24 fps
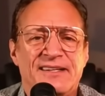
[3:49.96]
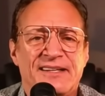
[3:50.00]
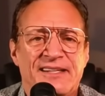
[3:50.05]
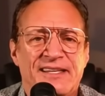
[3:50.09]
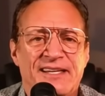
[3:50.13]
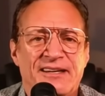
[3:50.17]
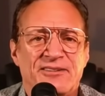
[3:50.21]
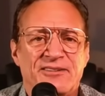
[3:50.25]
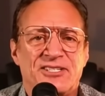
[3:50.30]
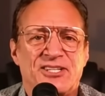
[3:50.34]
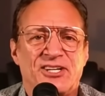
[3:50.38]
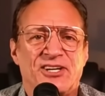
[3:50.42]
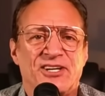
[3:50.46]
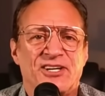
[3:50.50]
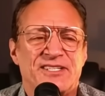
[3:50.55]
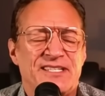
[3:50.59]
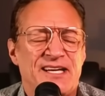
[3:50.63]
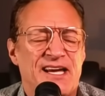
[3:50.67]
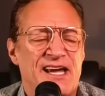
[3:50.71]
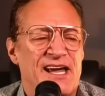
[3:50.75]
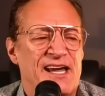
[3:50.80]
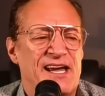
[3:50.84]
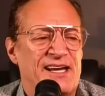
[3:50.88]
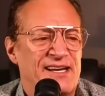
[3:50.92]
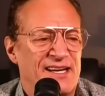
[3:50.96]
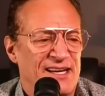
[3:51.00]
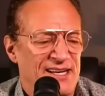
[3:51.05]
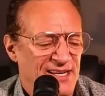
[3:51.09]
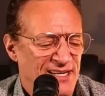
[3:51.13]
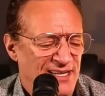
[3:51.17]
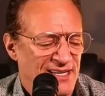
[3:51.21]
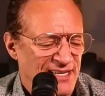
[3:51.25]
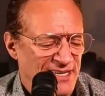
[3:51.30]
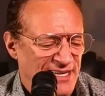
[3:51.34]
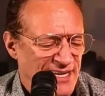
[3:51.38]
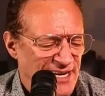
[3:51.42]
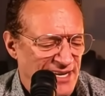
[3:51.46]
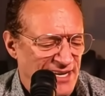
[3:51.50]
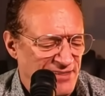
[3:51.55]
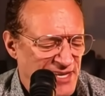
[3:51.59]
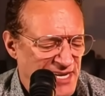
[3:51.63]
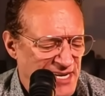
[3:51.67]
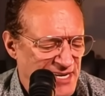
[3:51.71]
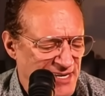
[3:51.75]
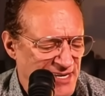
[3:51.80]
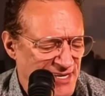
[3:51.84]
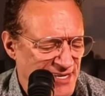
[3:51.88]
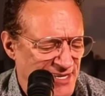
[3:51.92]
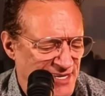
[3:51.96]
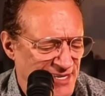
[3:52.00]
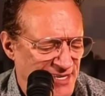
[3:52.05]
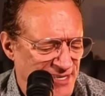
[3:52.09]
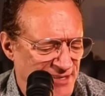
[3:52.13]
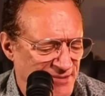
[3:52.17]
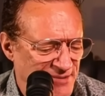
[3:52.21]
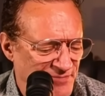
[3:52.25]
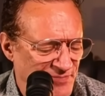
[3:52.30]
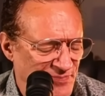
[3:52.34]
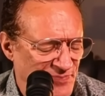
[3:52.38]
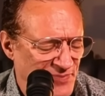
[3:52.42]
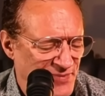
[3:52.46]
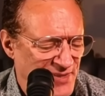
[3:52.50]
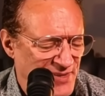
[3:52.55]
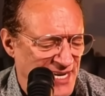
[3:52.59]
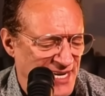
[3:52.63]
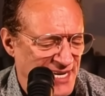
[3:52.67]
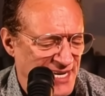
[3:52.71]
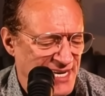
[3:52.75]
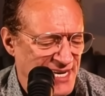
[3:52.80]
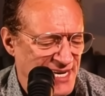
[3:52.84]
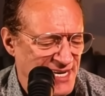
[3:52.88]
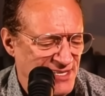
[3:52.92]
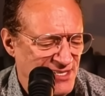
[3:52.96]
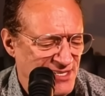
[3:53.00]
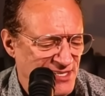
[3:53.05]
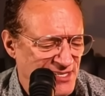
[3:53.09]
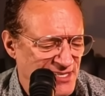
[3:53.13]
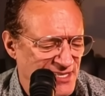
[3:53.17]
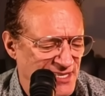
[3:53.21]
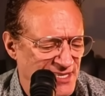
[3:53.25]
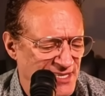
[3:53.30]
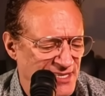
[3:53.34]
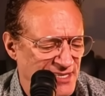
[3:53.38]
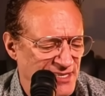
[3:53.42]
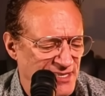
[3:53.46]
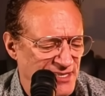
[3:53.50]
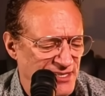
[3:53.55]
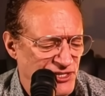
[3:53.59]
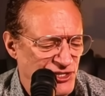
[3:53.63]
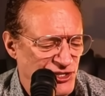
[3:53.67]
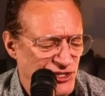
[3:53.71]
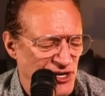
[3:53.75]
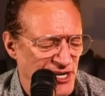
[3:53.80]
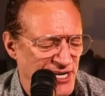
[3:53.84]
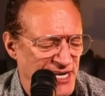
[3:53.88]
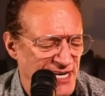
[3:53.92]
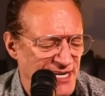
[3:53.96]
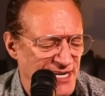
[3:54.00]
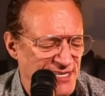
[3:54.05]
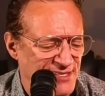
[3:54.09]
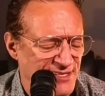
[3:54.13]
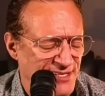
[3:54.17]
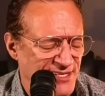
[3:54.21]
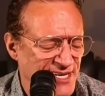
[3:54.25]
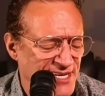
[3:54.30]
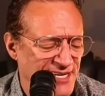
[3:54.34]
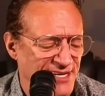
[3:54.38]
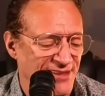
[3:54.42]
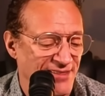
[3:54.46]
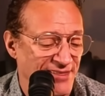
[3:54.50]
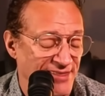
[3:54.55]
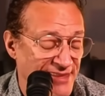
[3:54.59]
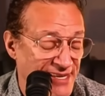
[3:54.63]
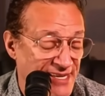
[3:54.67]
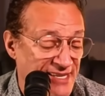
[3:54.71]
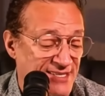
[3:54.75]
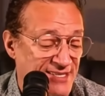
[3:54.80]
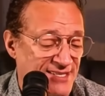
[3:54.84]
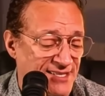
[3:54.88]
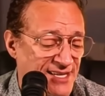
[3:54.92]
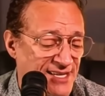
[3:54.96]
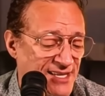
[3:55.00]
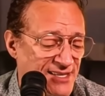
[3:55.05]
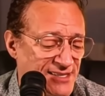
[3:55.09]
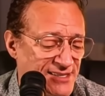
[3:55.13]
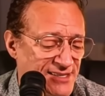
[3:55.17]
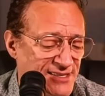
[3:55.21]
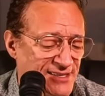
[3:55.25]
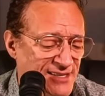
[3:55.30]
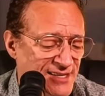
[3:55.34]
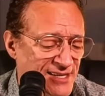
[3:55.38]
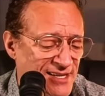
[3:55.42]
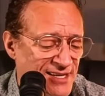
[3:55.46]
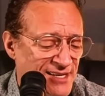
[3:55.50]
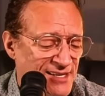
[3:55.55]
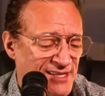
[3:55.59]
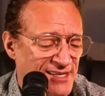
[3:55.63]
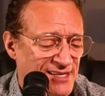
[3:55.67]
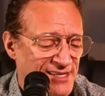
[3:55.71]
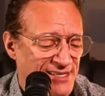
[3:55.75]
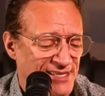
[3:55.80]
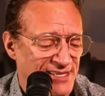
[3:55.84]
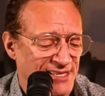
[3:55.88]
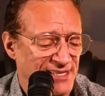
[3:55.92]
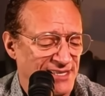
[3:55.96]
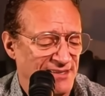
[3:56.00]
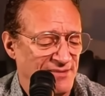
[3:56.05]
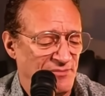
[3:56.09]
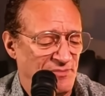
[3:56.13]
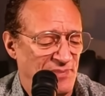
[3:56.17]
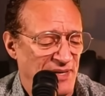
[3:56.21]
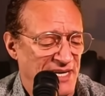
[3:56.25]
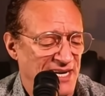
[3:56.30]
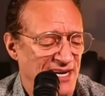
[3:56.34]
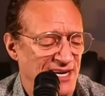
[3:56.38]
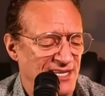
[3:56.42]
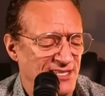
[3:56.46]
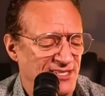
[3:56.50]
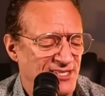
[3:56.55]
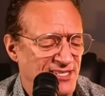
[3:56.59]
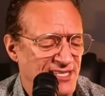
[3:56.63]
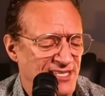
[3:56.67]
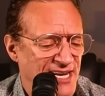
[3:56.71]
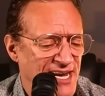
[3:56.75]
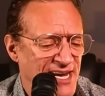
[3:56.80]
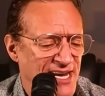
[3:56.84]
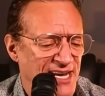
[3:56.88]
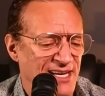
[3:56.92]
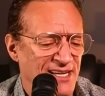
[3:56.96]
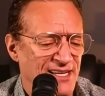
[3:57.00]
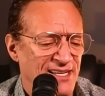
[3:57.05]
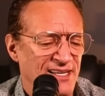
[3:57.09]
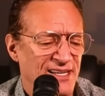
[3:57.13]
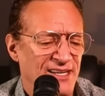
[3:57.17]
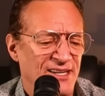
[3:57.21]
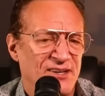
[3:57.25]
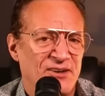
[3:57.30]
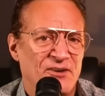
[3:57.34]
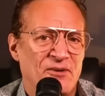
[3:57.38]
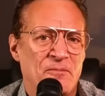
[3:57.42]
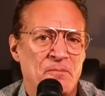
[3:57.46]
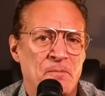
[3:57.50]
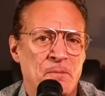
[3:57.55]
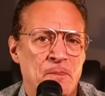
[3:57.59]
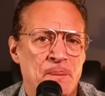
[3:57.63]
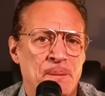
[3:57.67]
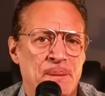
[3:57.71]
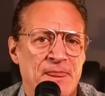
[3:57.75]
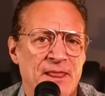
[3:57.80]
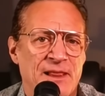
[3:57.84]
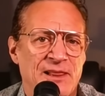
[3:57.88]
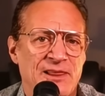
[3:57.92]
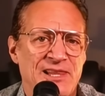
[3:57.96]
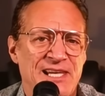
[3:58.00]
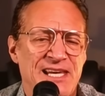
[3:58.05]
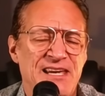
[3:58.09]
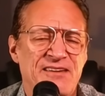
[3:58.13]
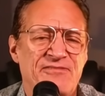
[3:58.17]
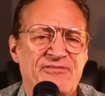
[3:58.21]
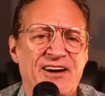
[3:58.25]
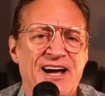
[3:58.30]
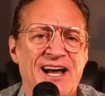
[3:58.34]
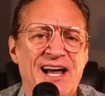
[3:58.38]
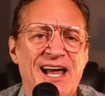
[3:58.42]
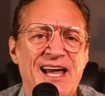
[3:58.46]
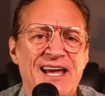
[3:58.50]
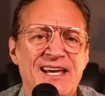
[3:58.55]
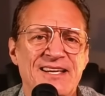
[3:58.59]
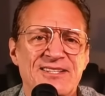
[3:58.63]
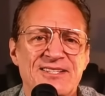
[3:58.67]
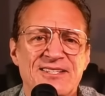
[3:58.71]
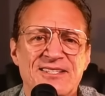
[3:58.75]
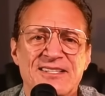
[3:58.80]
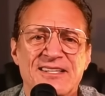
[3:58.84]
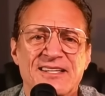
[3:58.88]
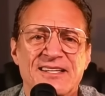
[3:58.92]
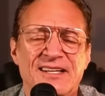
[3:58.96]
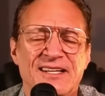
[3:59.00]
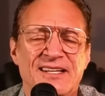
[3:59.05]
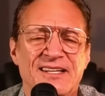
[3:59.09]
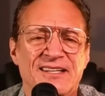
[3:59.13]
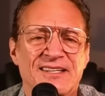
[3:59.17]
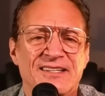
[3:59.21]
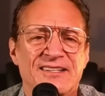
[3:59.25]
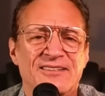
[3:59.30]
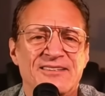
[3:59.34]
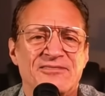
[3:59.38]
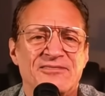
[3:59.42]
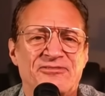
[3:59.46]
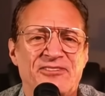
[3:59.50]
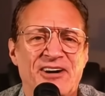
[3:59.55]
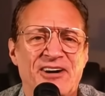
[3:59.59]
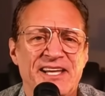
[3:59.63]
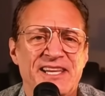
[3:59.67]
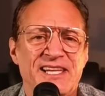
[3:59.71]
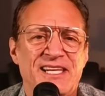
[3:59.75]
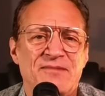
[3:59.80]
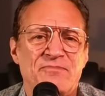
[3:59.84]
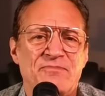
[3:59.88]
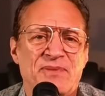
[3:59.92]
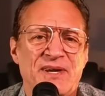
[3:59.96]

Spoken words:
And that was her take. And then I guess, Sean, I didn't send you this either. Beyonce, Levi's. Find the